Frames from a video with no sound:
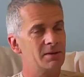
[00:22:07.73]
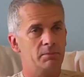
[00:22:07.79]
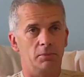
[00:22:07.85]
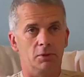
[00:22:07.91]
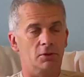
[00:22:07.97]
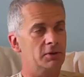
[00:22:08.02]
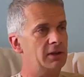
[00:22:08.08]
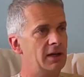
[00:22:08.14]

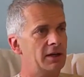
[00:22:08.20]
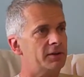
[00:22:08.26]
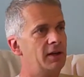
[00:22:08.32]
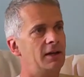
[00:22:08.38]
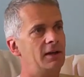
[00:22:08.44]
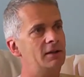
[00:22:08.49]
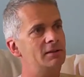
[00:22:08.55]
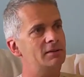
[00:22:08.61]
But on the
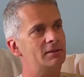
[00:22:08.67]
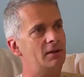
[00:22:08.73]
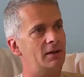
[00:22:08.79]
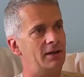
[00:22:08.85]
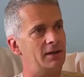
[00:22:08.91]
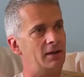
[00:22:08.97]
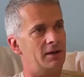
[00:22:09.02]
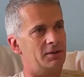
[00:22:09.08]
other hand,
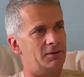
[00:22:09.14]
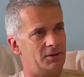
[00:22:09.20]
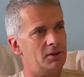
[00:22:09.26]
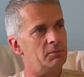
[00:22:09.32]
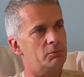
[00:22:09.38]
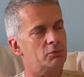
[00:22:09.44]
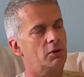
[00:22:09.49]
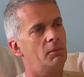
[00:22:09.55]
I, I
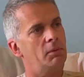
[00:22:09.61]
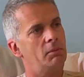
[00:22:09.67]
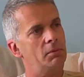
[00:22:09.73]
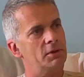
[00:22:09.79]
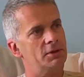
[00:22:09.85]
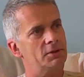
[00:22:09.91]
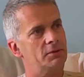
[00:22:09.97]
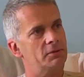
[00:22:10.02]
think
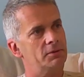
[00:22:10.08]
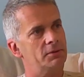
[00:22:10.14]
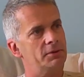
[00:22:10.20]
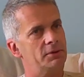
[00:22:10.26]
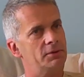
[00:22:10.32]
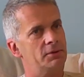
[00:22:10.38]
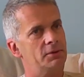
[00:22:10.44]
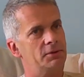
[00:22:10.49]
probably the,
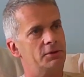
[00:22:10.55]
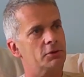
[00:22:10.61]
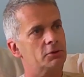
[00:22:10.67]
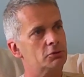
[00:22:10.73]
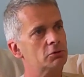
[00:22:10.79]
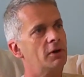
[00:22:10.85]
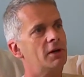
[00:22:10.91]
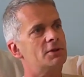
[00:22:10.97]
the, the
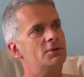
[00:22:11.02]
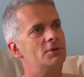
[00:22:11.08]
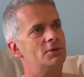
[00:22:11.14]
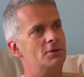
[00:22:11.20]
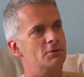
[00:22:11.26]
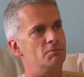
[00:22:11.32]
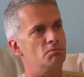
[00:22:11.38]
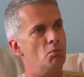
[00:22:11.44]

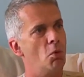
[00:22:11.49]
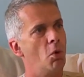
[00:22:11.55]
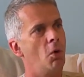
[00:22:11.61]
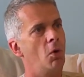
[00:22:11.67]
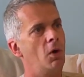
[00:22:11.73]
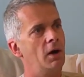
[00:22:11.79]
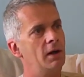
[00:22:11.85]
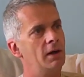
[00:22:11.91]
crisis is
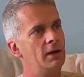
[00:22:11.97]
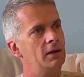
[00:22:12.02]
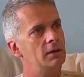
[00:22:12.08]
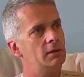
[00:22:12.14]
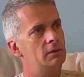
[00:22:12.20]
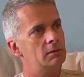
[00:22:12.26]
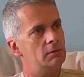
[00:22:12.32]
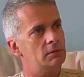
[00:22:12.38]
more
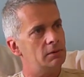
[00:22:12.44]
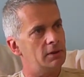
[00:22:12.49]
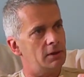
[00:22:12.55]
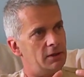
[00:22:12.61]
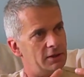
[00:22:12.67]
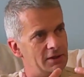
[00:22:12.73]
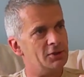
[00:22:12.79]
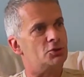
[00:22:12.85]

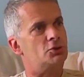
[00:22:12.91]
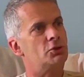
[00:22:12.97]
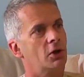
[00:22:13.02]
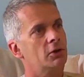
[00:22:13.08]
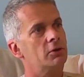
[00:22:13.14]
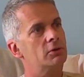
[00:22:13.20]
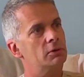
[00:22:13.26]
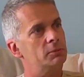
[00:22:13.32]
uh,
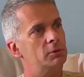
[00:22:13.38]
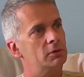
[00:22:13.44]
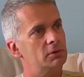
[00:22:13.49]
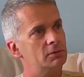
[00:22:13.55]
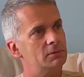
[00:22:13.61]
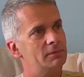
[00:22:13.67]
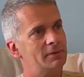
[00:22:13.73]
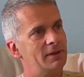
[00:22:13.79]

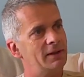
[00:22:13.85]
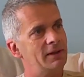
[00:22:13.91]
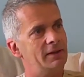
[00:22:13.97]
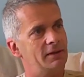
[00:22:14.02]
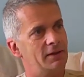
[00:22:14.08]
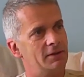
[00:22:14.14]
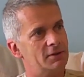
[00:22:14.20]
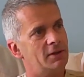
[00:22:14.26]
insoluble
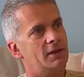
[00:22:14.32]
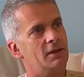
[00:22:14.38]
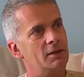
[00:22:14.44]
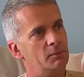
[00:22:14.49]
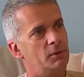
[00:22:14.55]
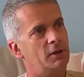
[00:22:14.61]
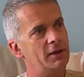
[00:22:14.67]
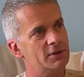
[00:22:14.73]
and, and,
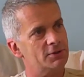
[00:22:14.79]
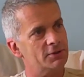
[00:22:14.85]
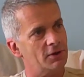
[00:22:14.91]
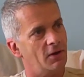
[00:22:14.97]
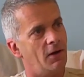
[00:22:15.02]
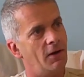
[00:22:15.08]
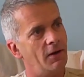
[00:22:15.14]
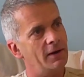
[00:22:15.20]
taking place at
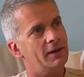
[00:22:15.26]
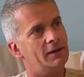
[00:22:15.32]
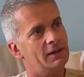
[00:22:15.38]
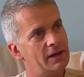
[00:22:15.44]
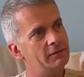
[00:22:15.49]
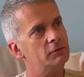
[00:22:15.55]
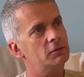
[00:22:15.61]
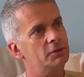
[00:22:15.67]
a higher
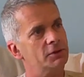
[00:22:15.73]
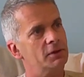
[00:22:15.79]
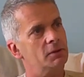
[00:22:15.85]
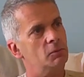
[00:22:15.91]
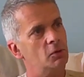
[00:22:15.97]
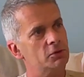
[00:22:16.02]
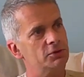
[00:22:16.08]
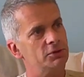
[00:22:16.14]
level than
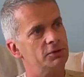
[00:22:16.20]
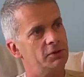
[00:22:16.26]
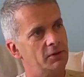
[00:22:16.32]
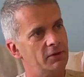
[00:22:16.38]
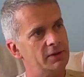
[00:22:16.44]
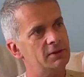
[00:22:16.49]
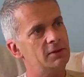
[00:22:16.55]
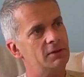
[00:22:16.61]
it was in the
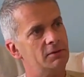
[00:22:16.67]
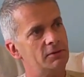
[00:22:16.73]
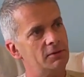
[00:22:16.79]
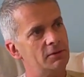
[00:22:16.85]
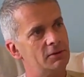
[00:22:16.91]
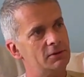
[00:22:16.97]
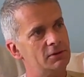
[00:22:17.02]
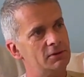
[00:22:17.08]

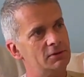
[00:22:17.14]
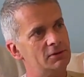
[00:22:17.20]
1930s. Wow.